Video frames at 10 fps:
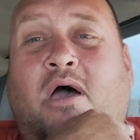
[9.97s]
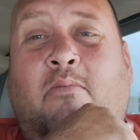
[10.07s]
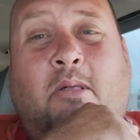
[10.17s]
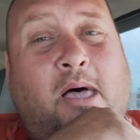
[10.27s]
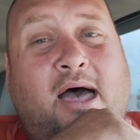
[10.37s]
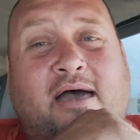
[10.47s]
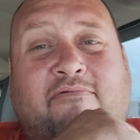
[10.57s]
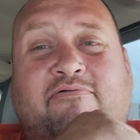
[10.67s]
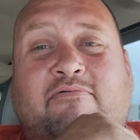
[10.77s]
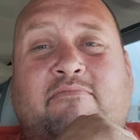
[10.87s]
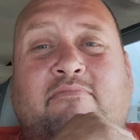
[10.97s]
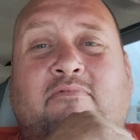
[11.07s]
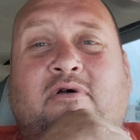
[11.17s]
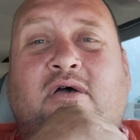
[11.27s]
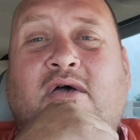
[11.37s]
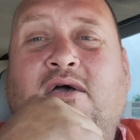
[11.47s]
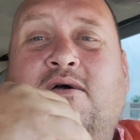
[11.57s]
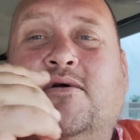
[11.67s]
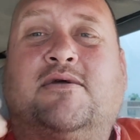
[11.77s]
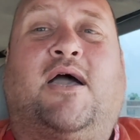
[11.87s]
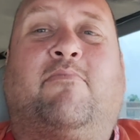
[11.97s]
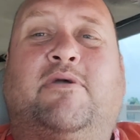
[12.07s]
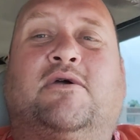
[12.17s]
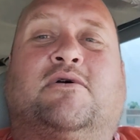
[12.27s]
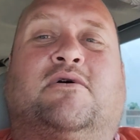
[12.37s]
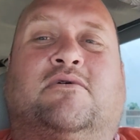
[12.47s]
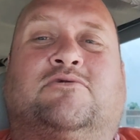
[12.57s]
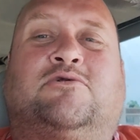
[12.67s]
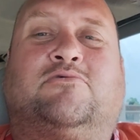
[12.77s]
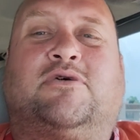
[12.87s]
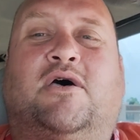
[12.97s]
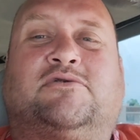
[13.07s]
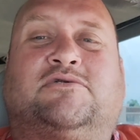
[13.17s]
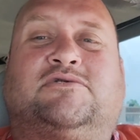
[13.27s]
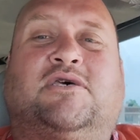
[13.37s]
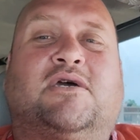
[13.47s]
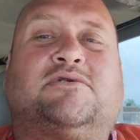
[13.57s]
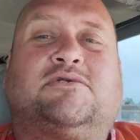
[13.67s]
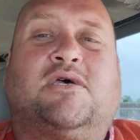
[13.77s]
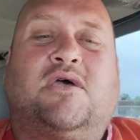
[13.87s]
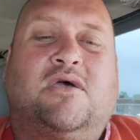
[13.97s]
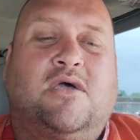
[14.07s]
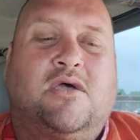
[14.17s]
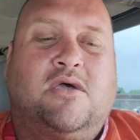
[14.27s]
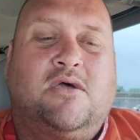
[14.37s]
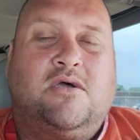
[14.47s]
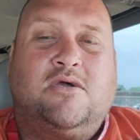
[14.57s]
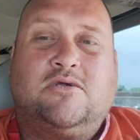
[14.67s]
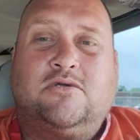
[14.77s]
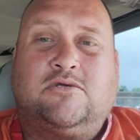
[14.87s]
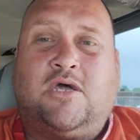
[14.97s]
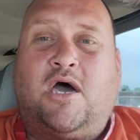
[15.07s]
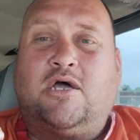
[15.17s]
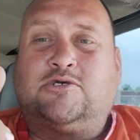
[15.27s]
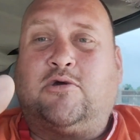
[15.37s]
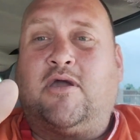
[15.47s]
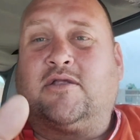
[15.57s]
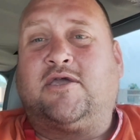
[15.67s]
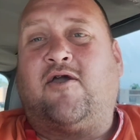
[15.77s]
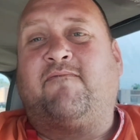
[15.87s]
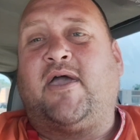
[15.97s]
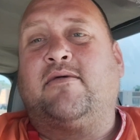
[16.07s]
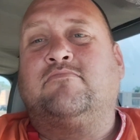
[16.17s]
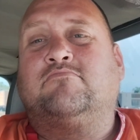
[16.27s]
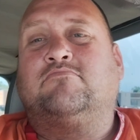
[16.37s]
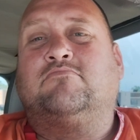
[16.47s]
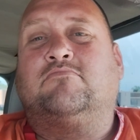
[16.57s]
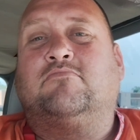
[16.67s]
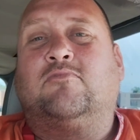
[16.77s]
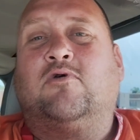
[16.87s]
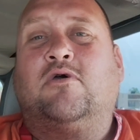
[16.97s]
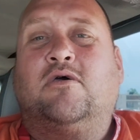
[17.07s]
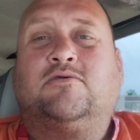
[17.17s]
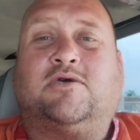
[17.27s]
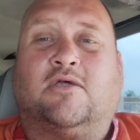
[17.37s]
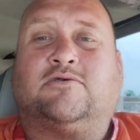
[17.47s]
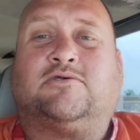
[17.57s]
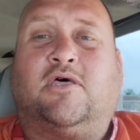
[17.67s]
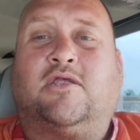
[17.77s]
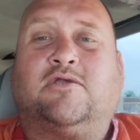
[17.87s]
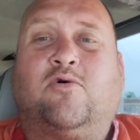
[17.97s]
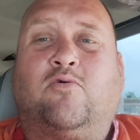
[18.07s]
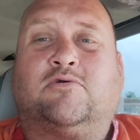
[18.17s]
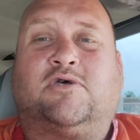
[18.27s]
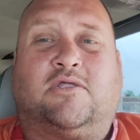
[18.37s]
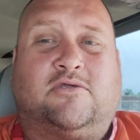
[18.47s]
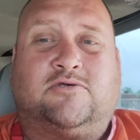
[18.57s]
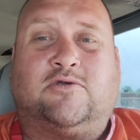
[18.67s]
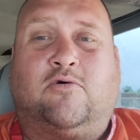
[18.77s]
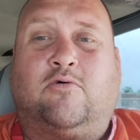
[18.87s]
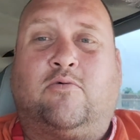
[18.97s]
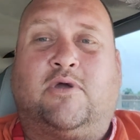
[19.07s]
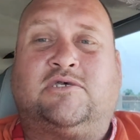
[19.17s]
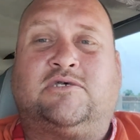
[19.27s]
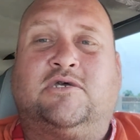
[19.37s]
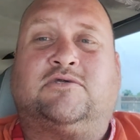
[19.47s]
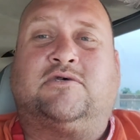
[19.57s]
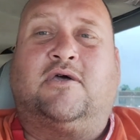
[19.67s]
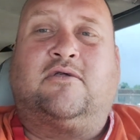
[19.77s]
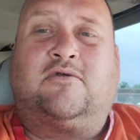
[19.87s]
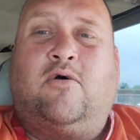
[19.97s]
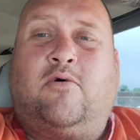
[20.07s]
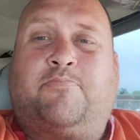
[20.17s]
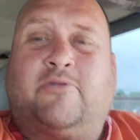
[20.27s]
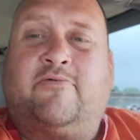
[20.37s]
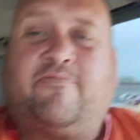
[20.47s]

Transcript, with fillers: I'm alive. Got me a 2006 Dodge Grand Caravan. It's got sliding doors, got the stowaway seats that go up in the